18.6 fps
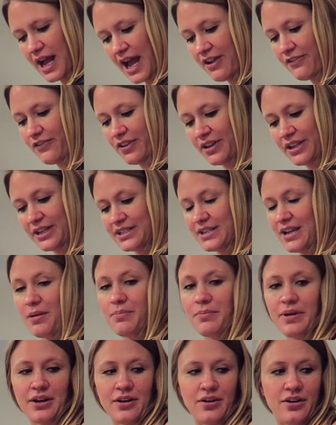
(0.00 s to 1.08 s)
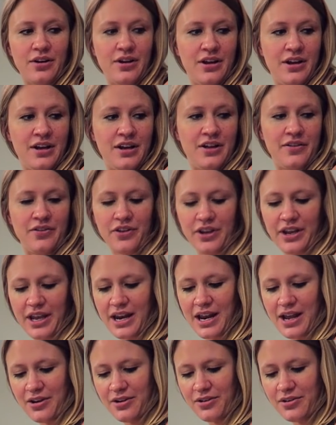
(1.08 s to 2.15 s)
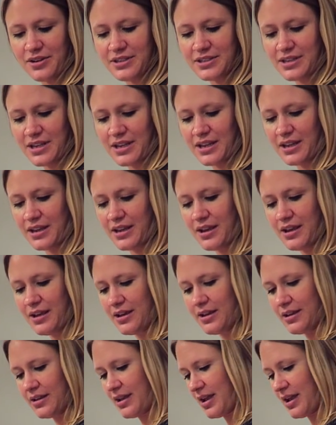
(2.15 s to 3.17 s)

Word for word: I feel like it's gotten bigger. Look at how it's like